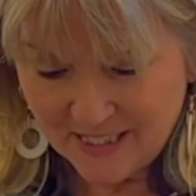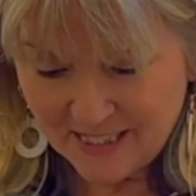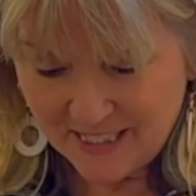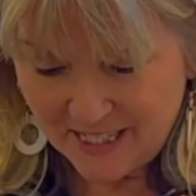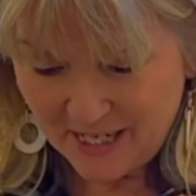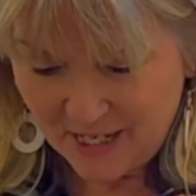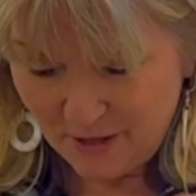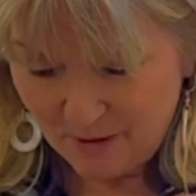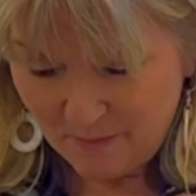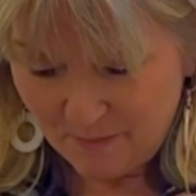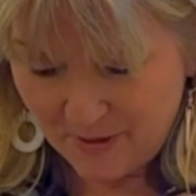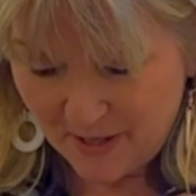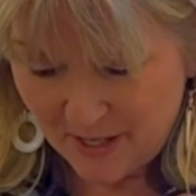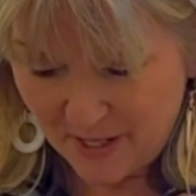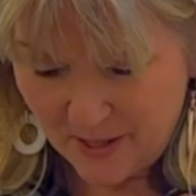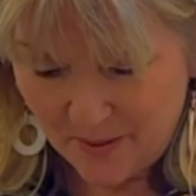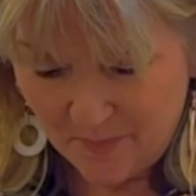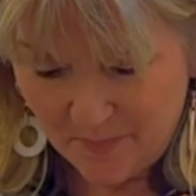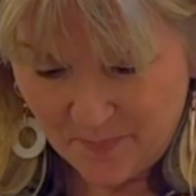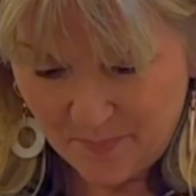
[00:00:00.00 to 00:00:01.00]
tell
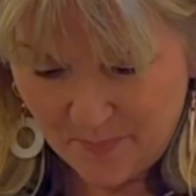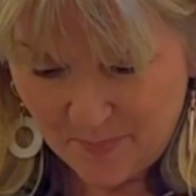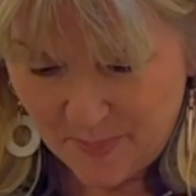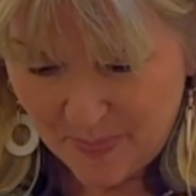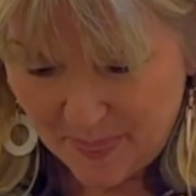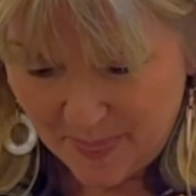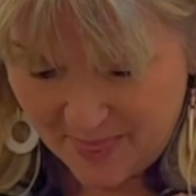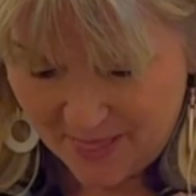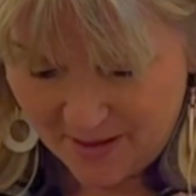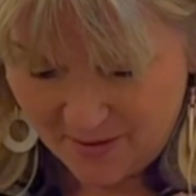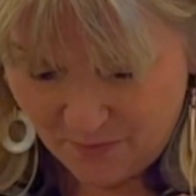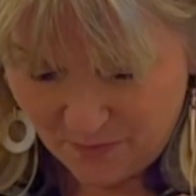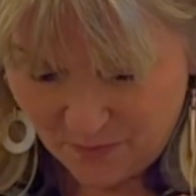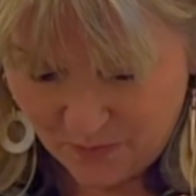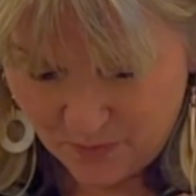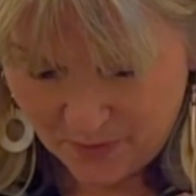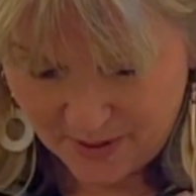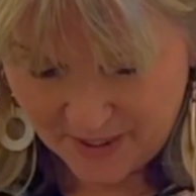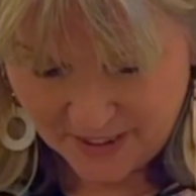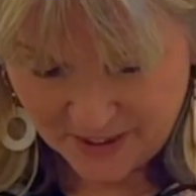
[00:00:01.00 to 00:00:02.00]
me
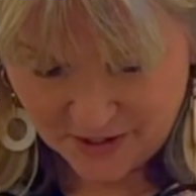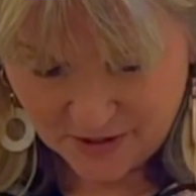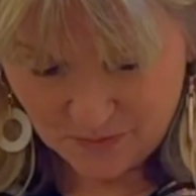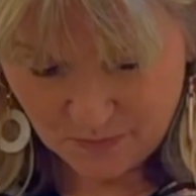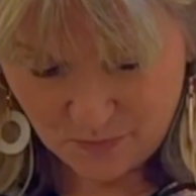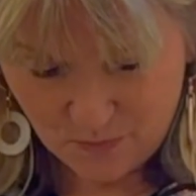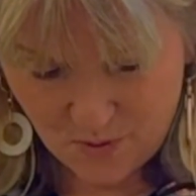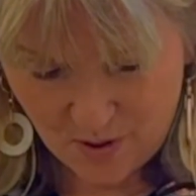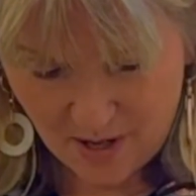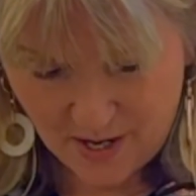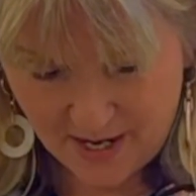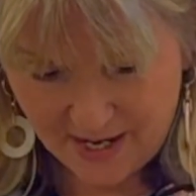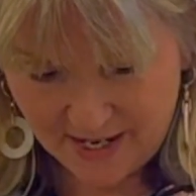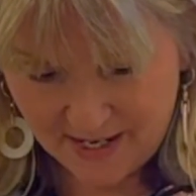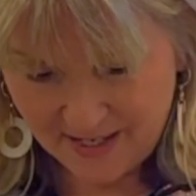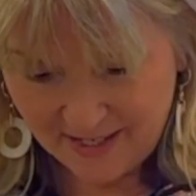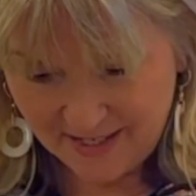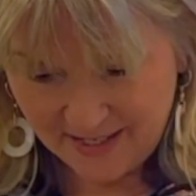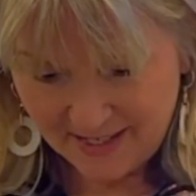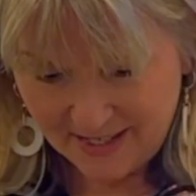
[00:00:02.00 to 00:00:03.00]
which
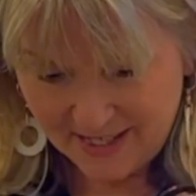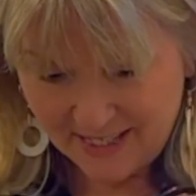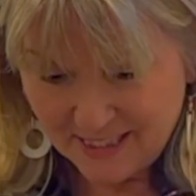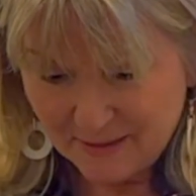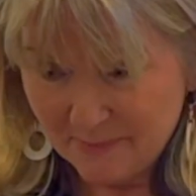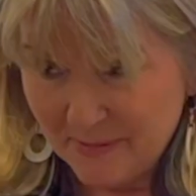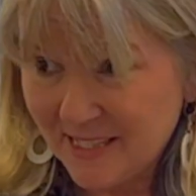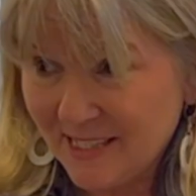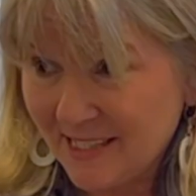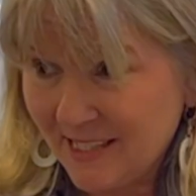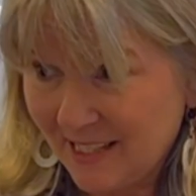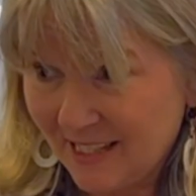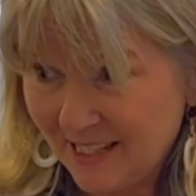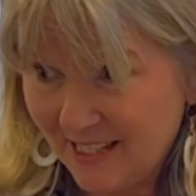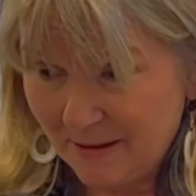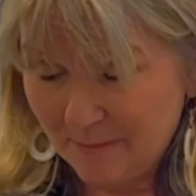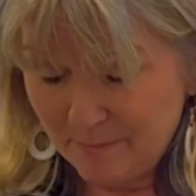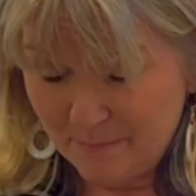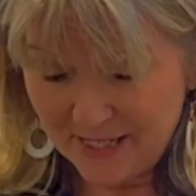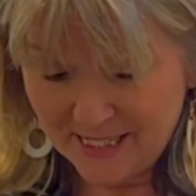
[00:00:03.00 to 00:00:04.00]
one is missing,
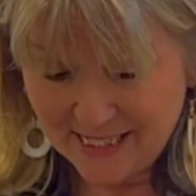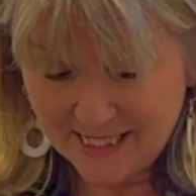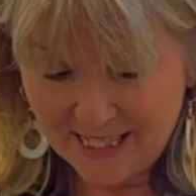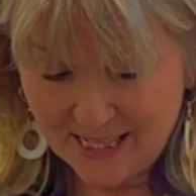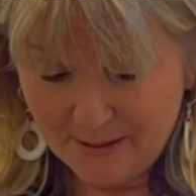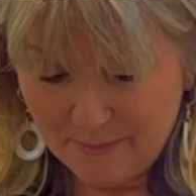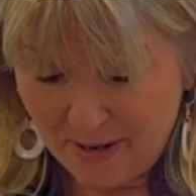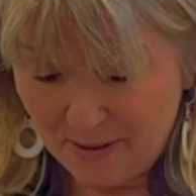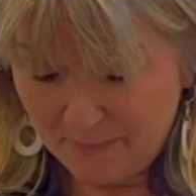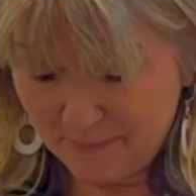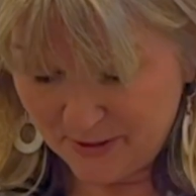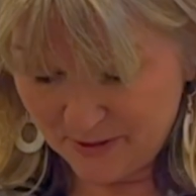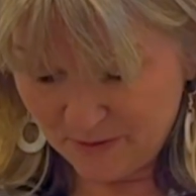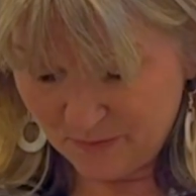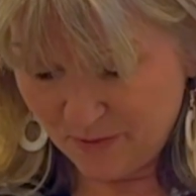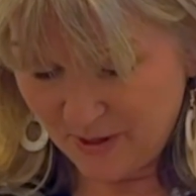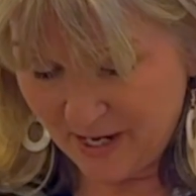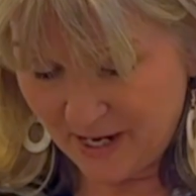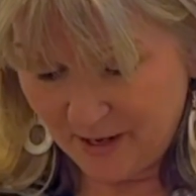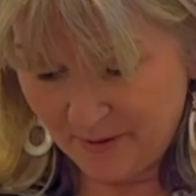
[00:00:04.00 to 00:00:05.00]
and I'm mixing them up as
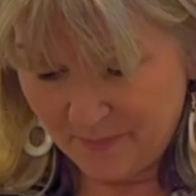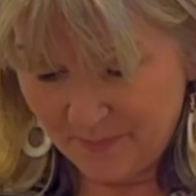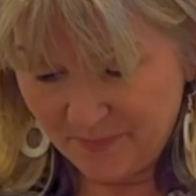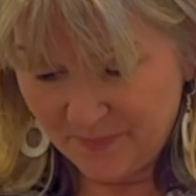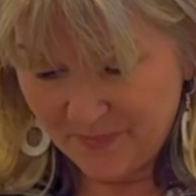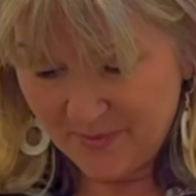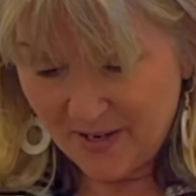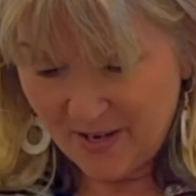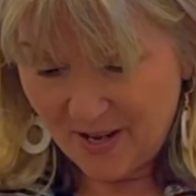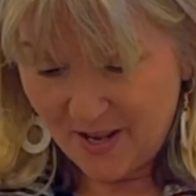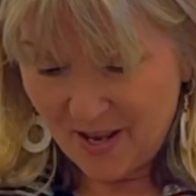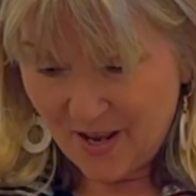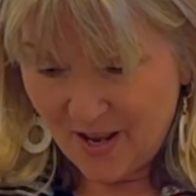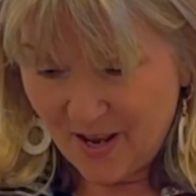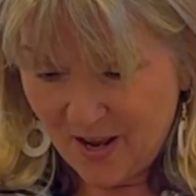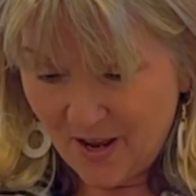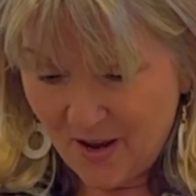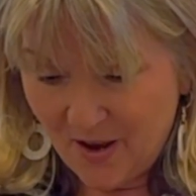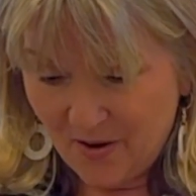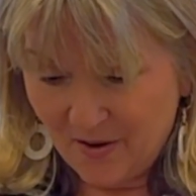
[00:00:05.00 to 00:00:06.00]
well.
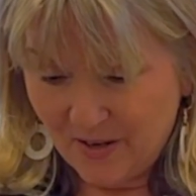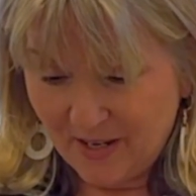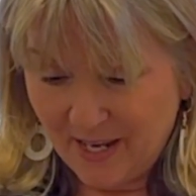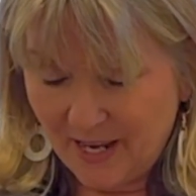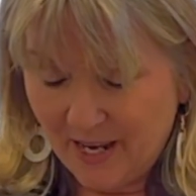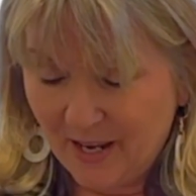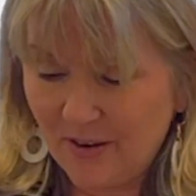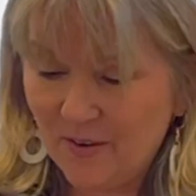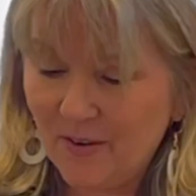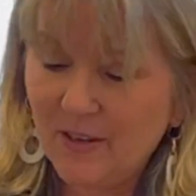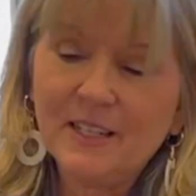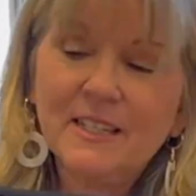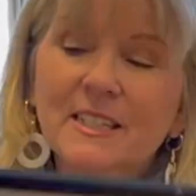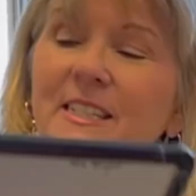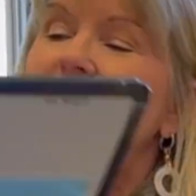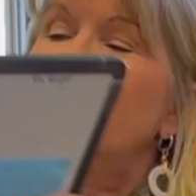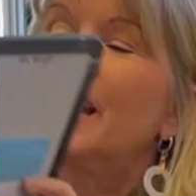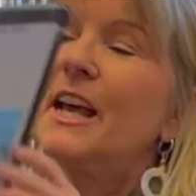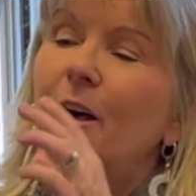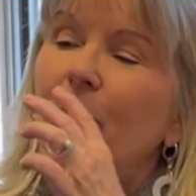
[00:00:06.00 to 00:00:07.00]
Okay, who
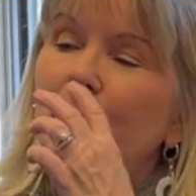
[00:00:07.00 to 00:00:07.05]
can tell